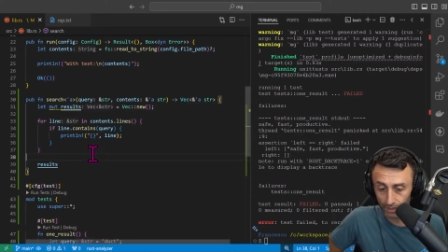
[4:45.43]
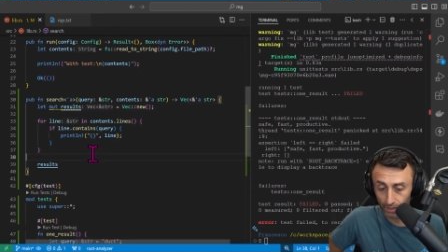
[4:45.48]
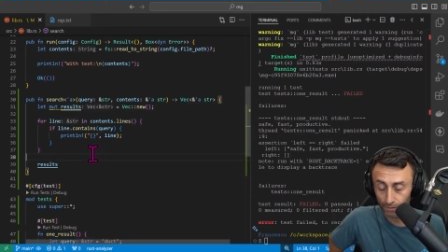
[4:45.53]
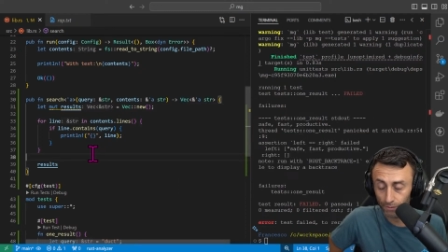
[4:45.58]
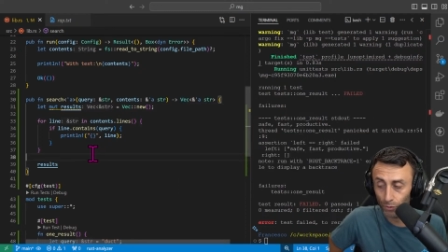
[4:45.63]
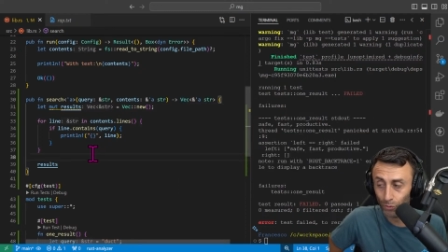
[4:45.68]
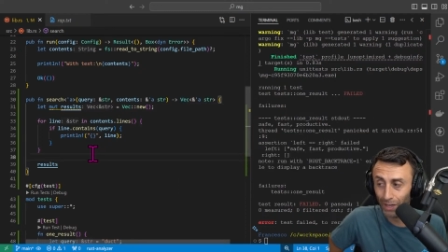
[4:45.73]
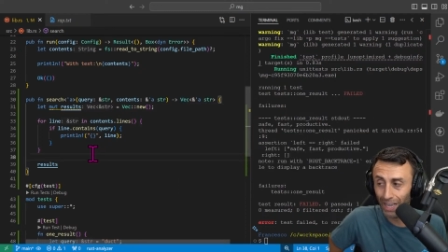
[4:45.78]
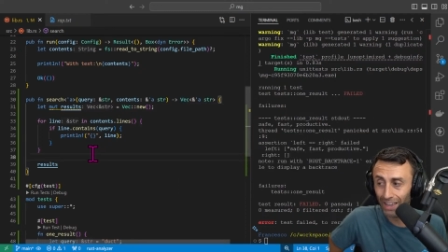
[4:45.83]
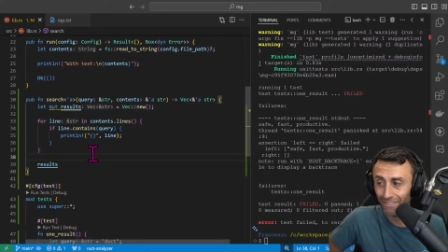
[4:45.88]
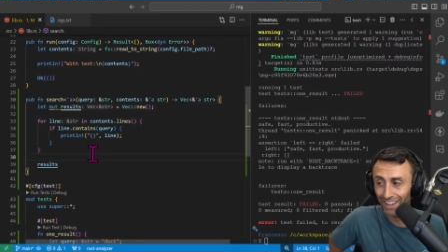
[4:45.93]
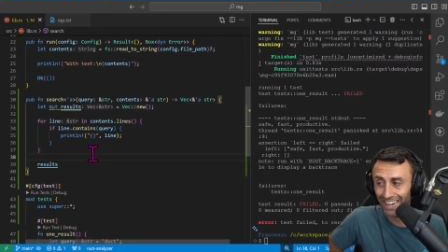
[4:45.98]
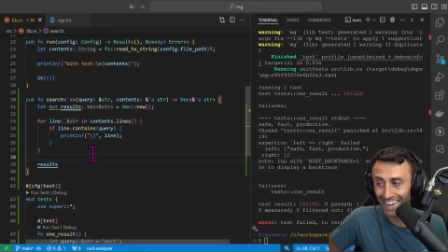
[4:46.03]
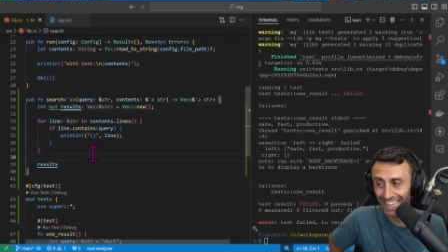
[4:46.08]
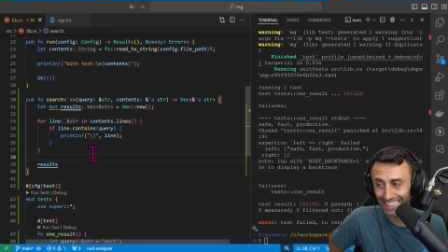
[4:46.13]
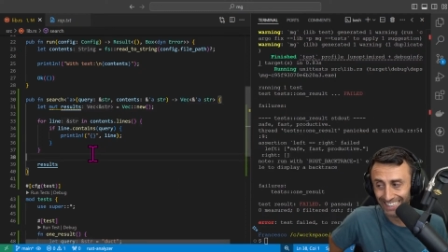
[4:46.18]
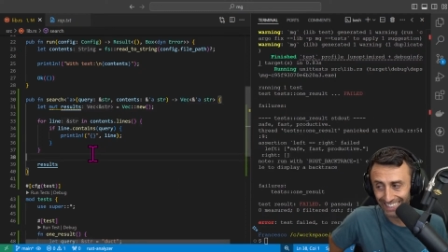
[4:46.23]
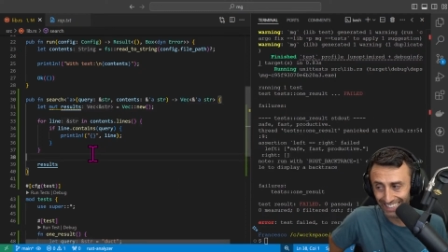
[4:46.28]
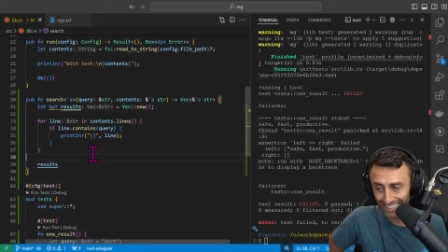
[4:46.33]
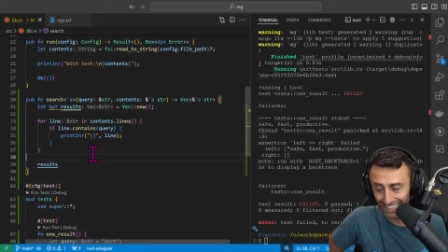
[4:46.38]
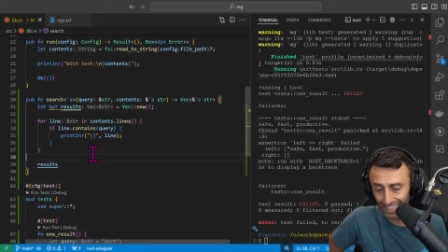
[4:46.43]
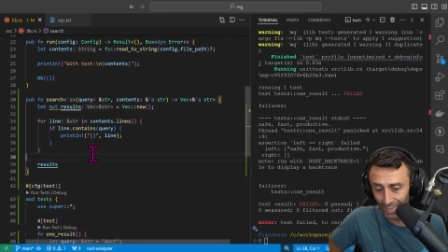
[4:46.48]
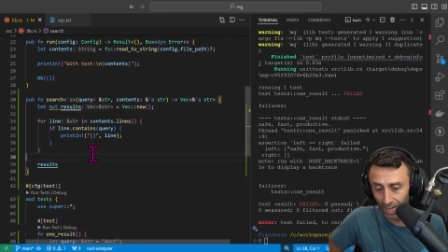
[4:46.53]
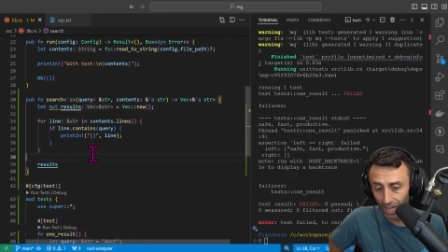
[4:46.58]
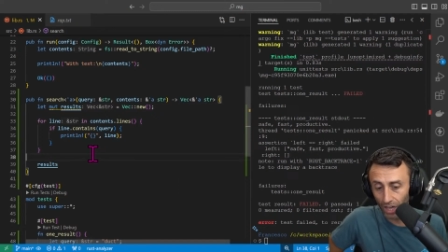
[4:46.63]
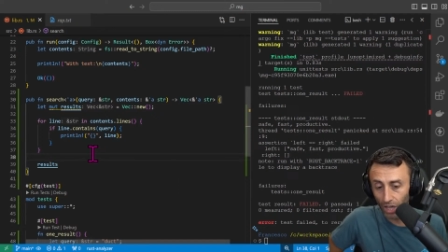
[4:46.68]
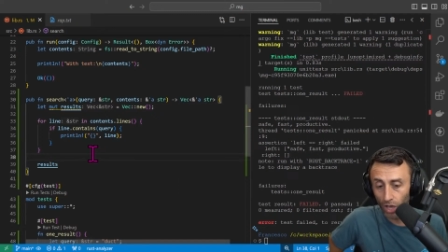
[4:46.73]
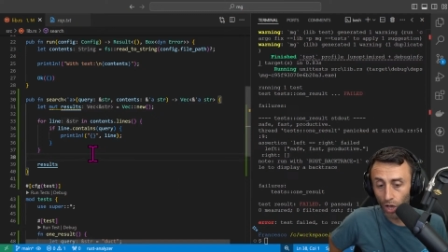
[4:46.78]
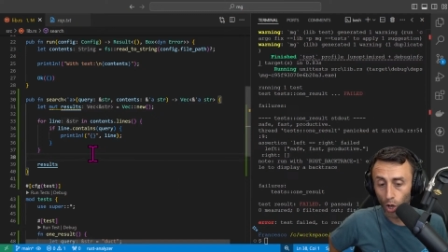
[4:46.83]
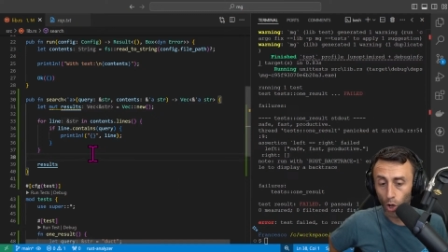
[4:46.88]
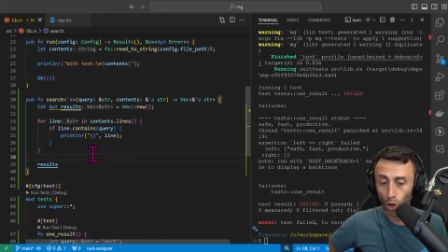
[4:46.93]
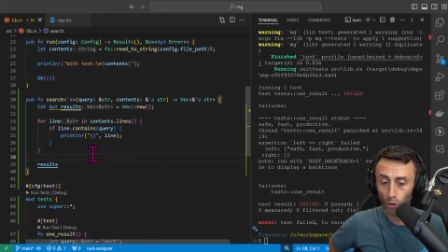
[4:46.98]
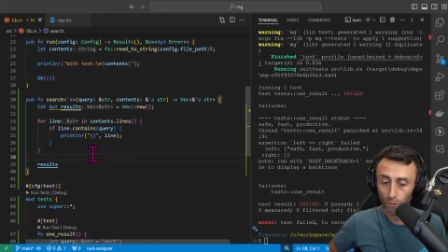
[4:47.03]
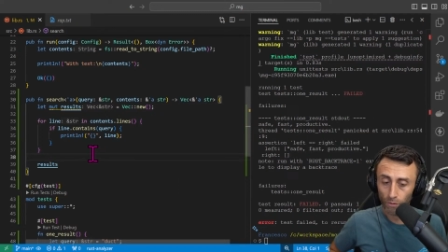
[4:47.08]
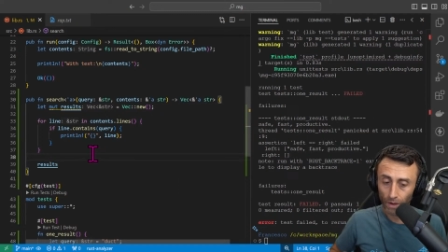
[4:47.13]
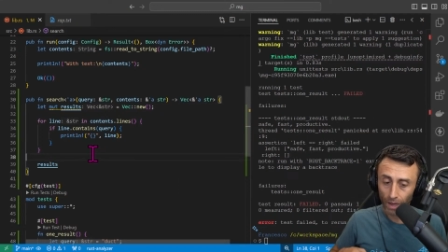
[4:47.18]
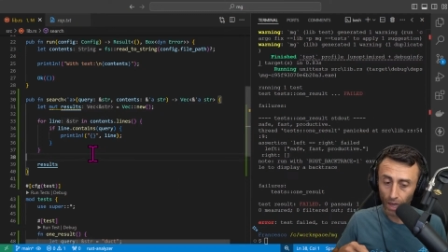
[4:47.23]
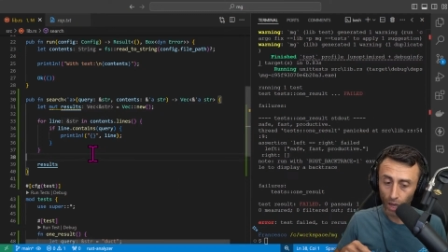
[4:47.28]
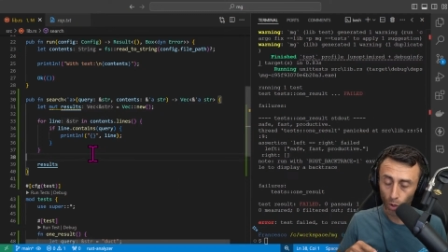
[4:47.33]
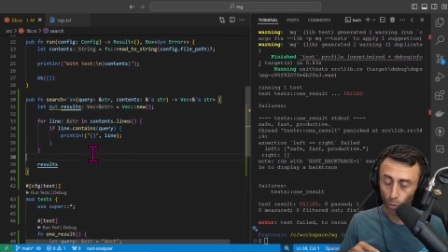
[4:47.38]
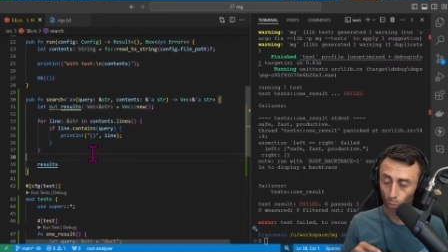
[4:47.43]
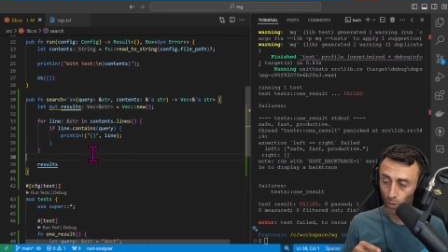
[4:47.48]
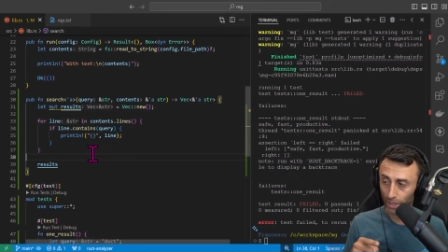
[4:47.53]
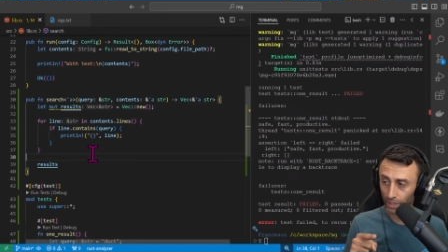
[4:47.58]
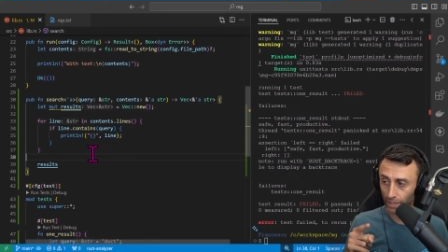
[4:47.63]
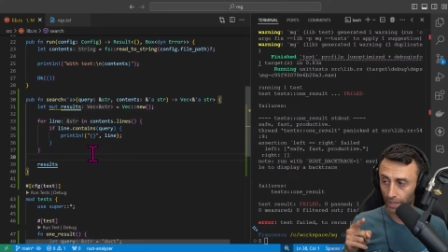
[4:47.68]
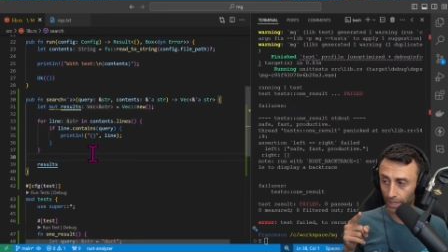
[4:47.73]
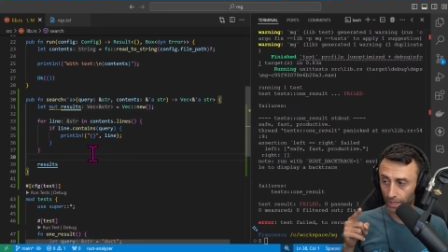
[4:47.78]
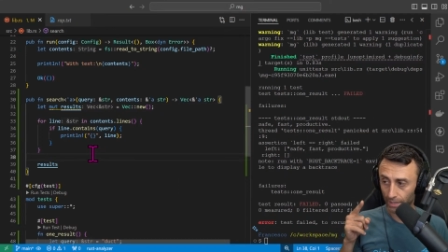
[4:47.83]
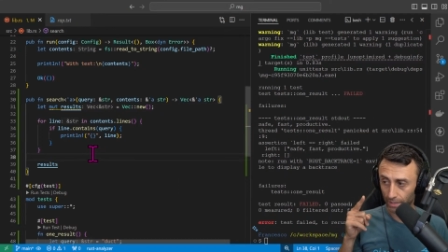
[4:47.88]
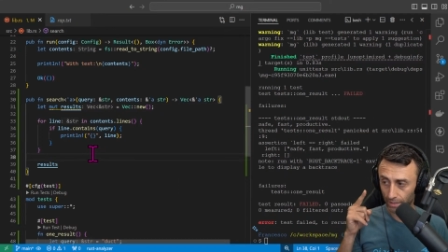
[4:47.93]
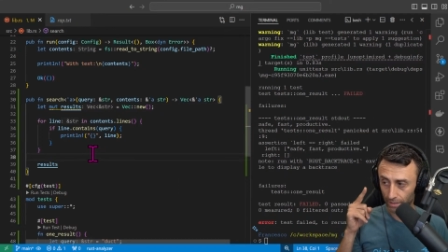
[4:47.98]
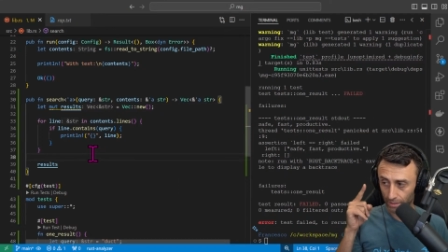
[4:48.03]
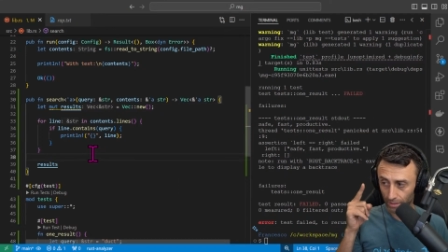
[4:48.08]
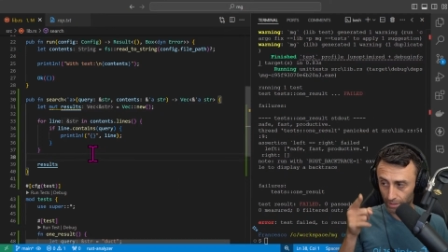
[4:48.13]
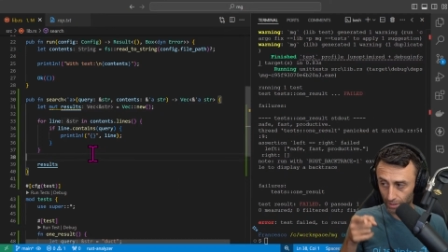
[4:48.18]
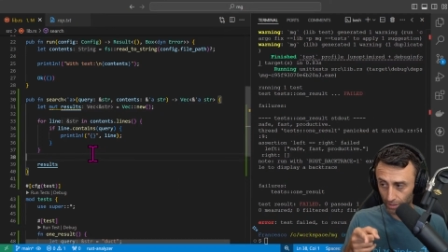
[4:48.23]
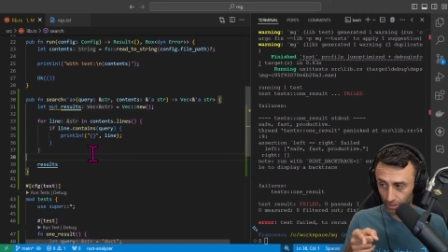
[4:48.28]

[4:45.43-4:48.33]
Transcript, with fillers: If you have an idea of how we can